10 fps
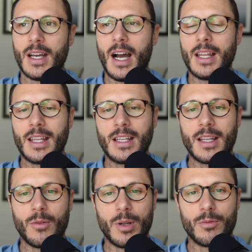I think
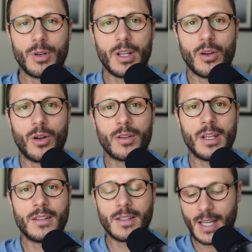that we really all
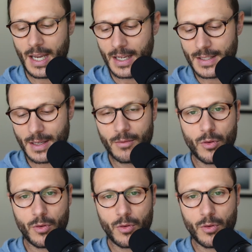need to take some